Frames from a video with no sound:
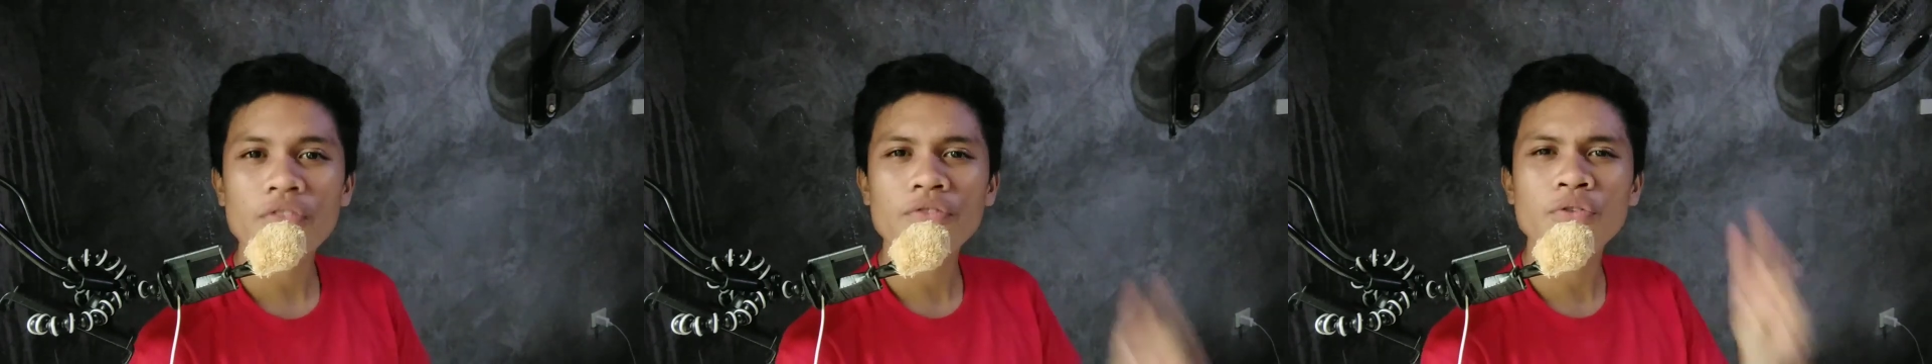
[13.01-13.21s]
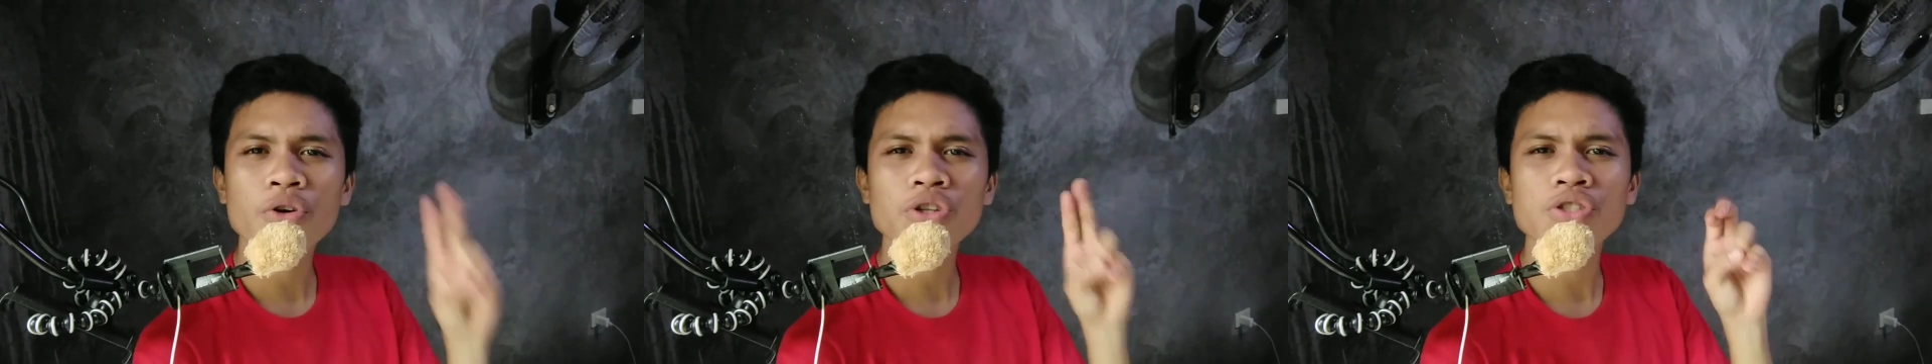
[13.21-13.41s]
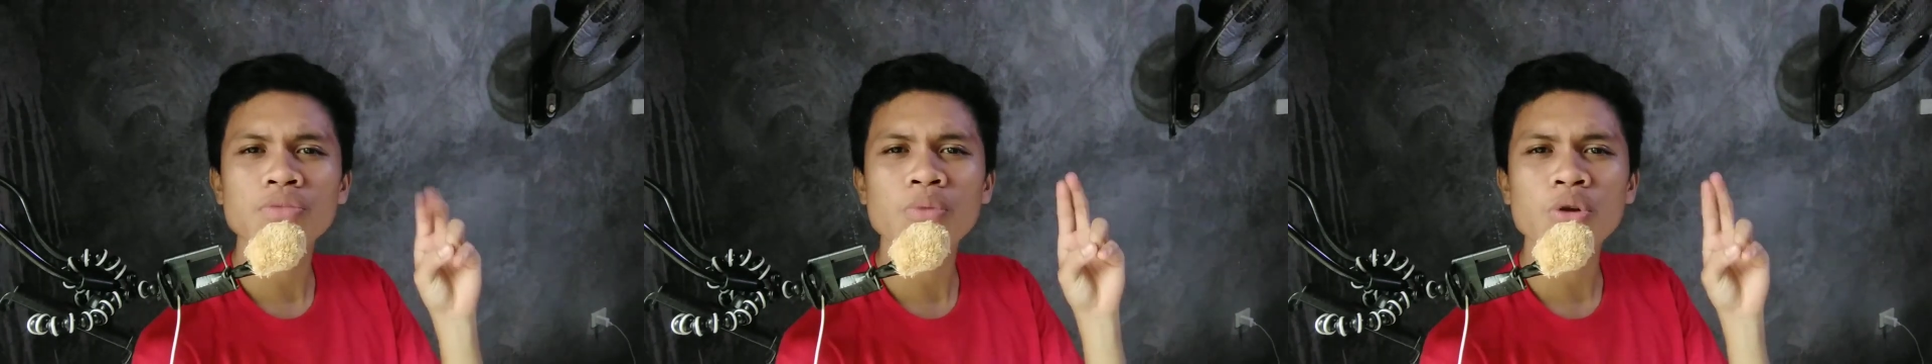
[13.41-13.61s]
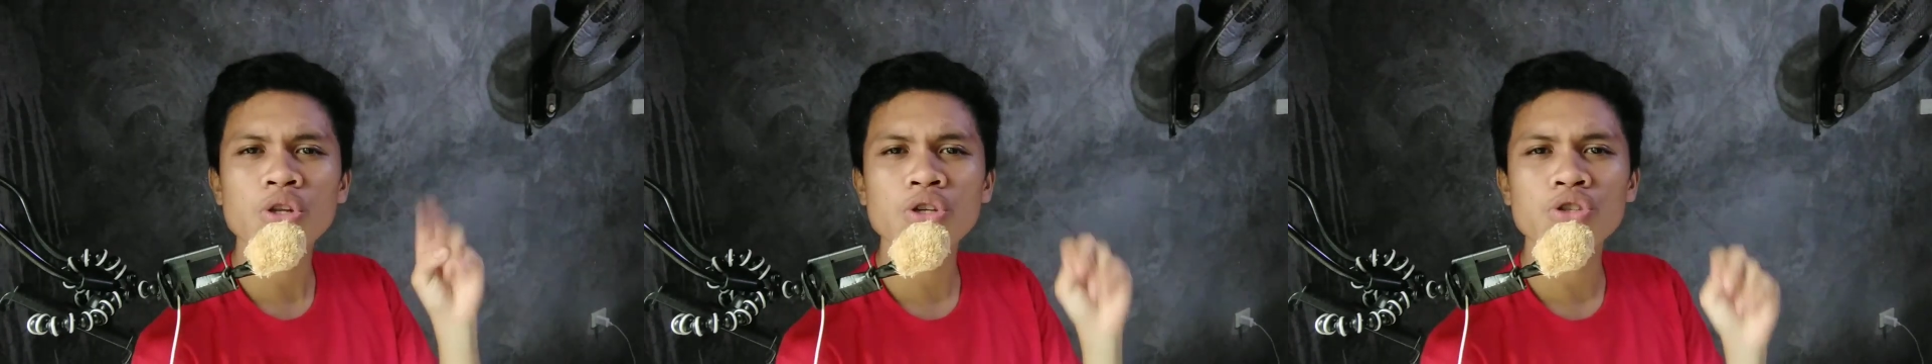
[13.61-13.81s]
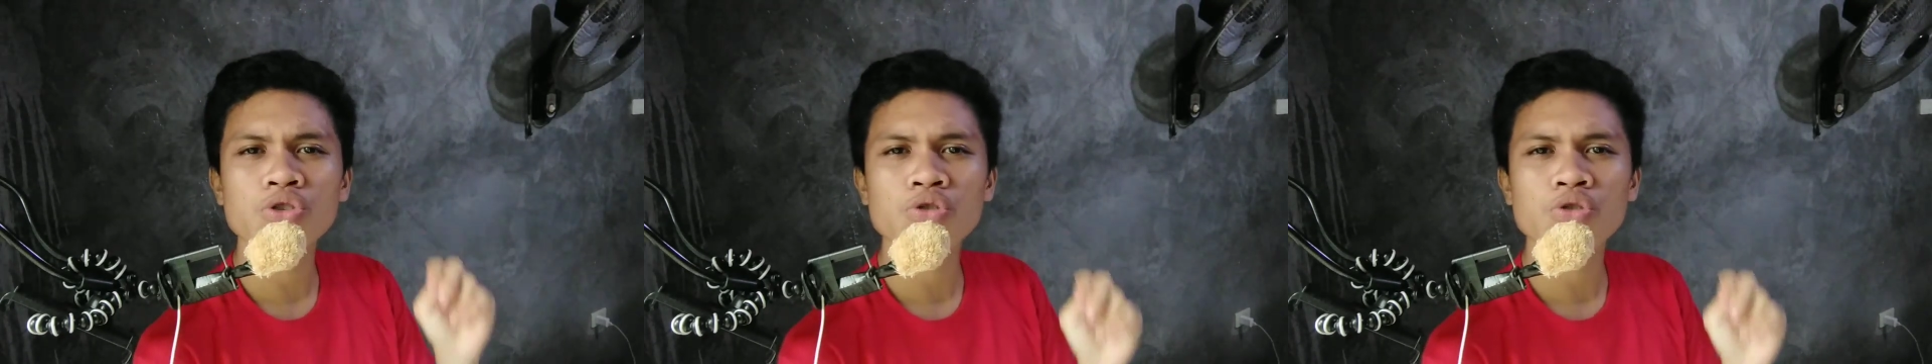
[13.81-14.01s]
for
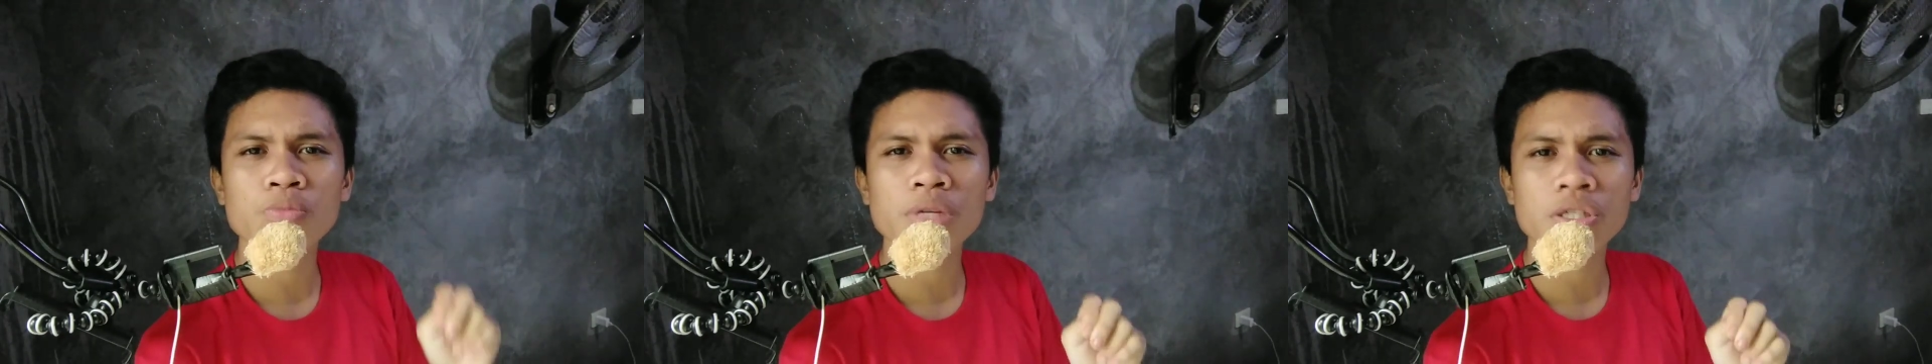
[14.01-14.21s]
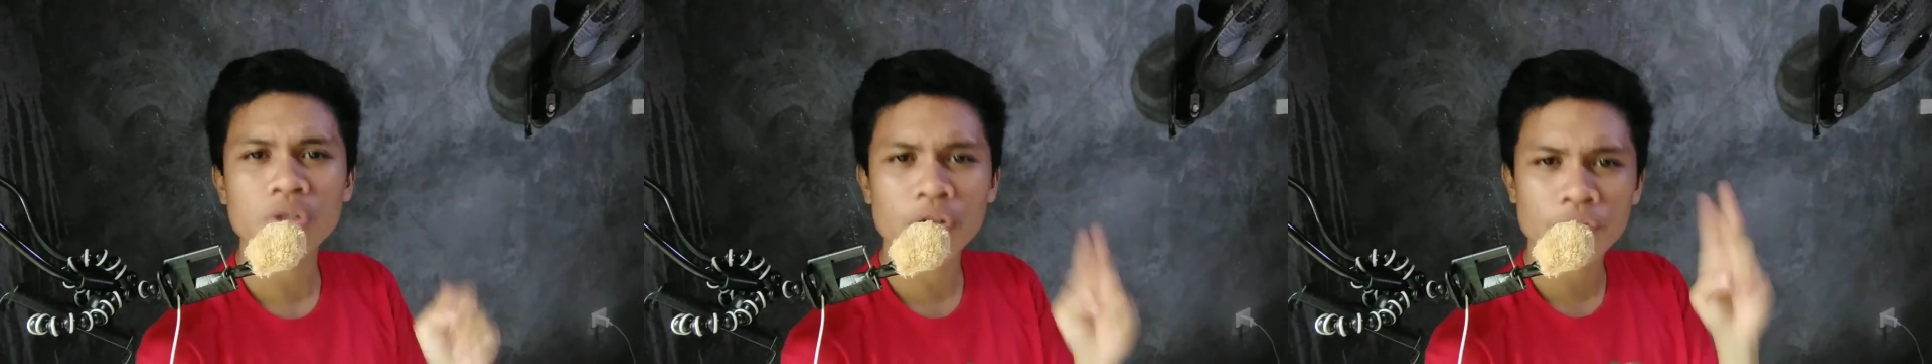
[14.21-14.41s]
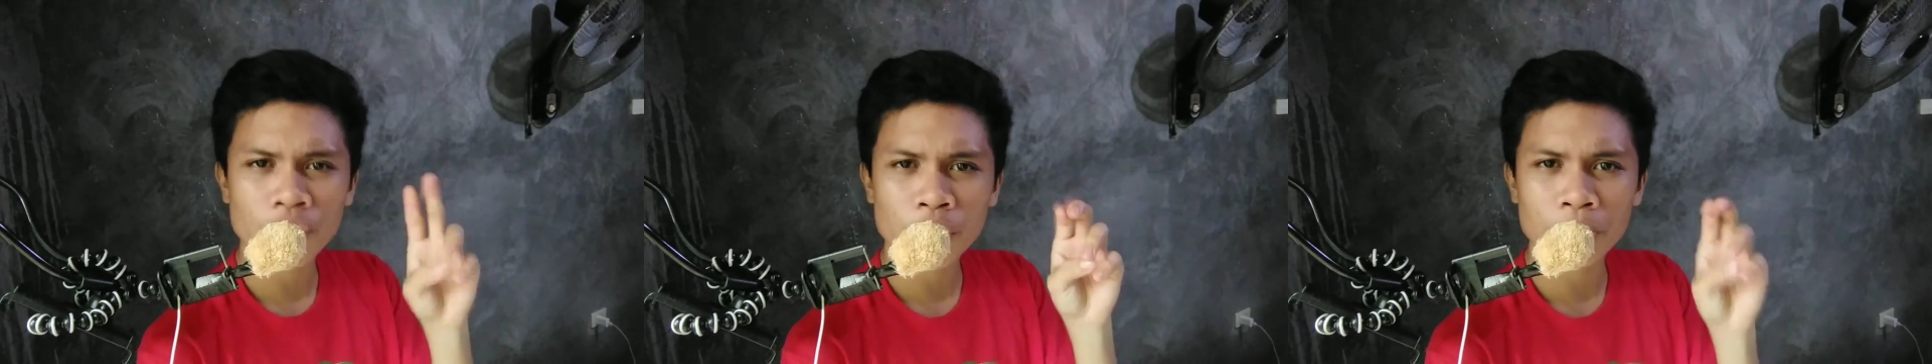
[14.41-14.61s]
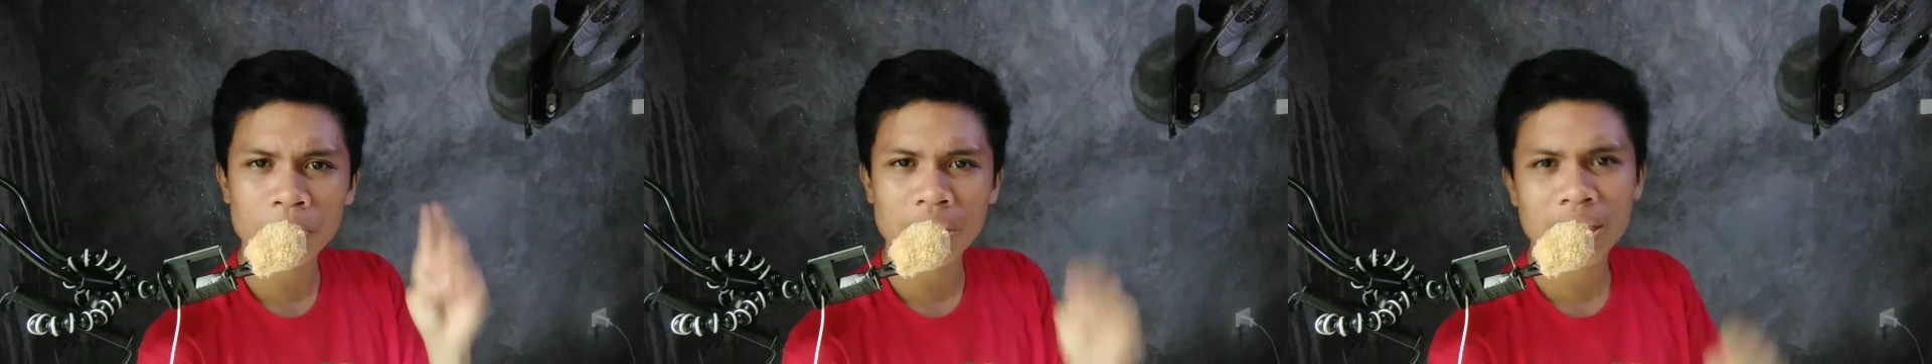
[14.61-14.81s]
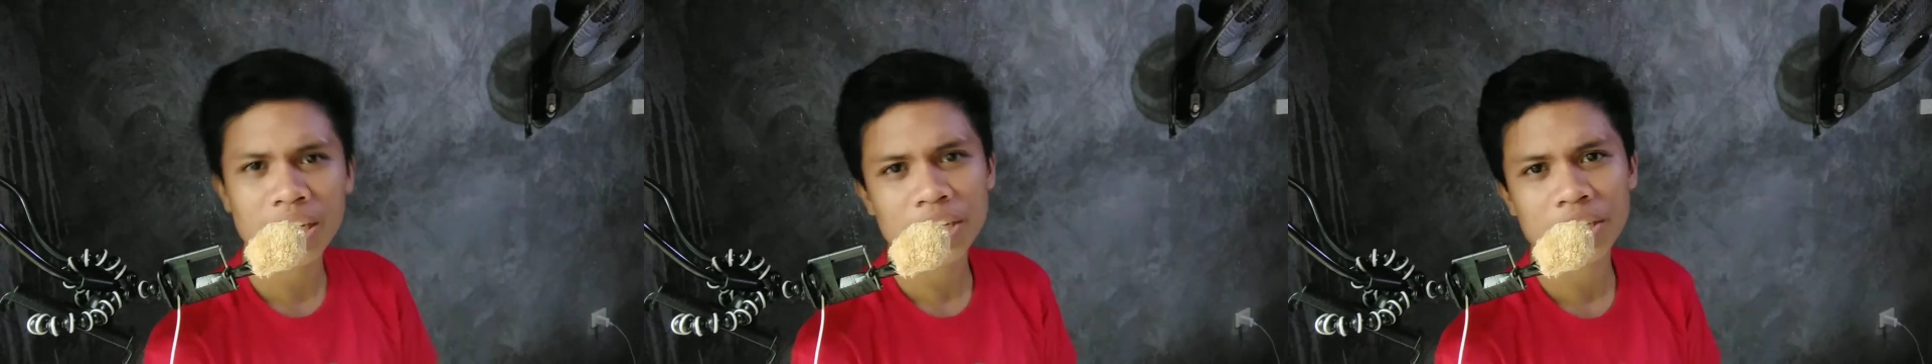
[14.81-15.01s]
small YouTubers or for
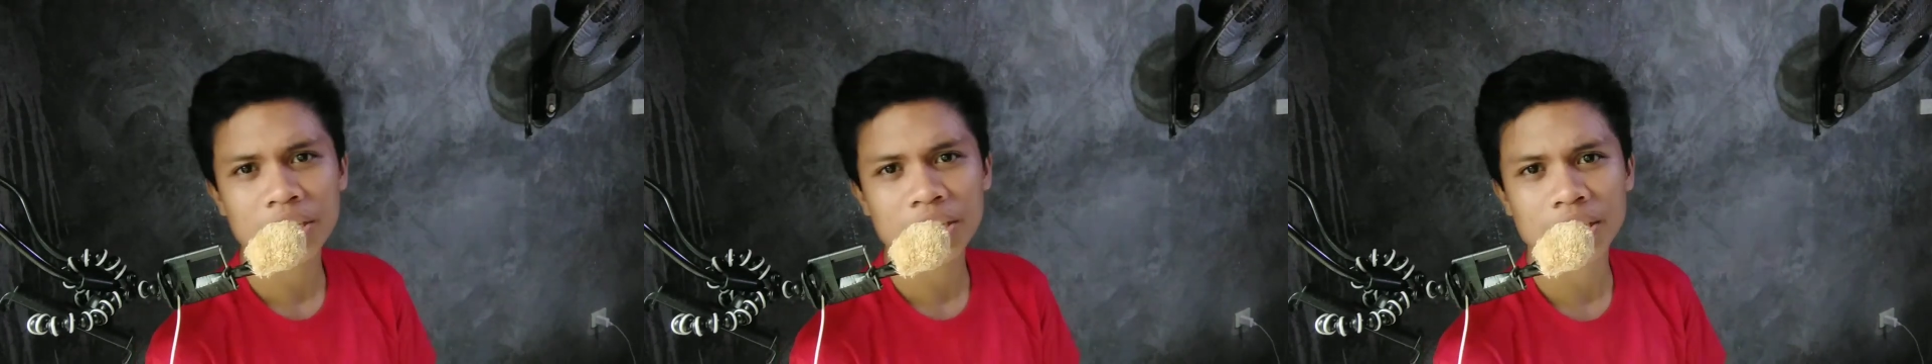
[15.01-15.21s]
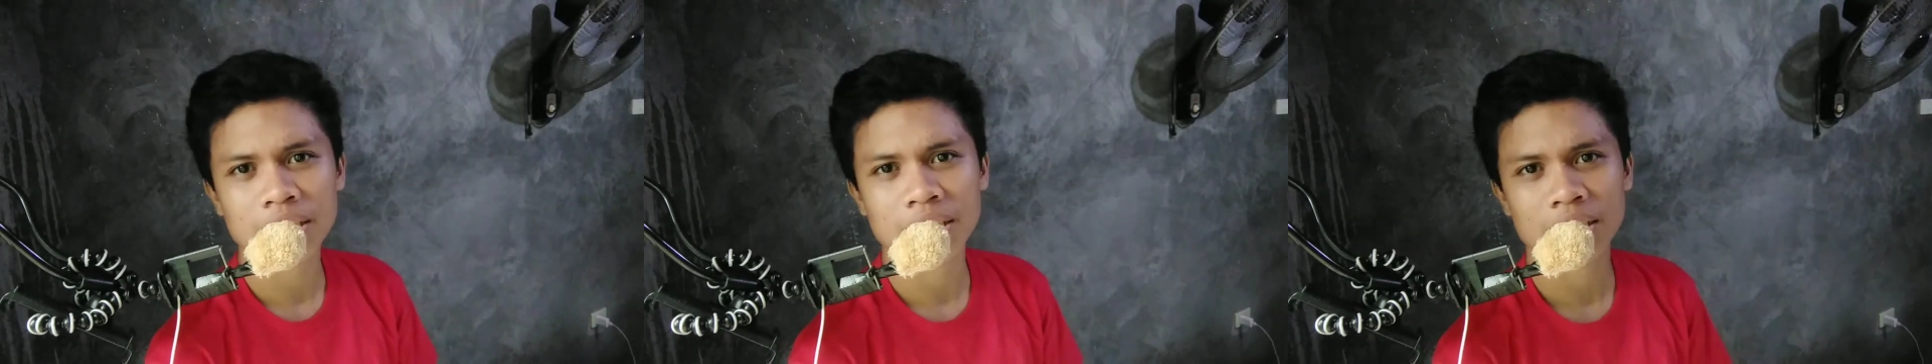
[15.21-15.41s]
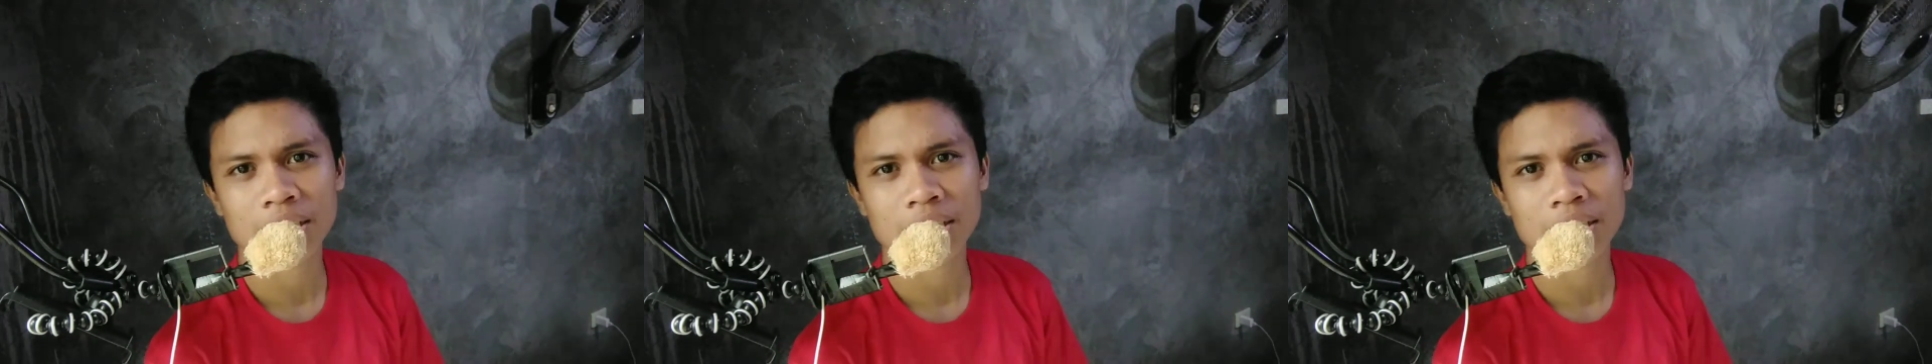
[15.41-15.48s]
beginners